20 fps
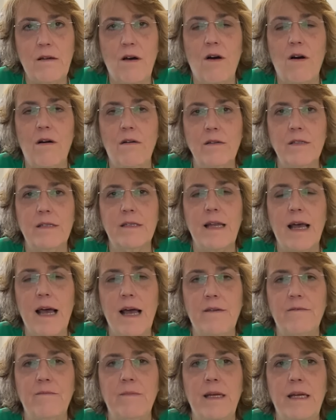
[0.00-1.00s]
all
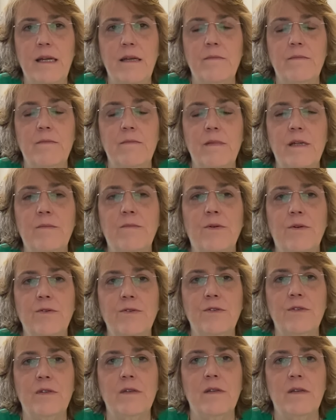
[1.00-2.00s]
staff
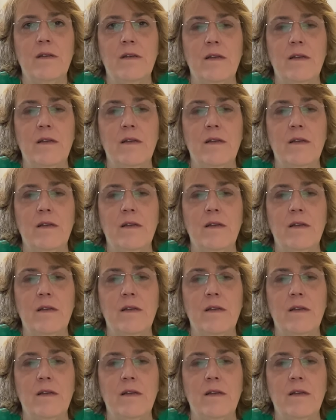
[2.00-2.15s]
members.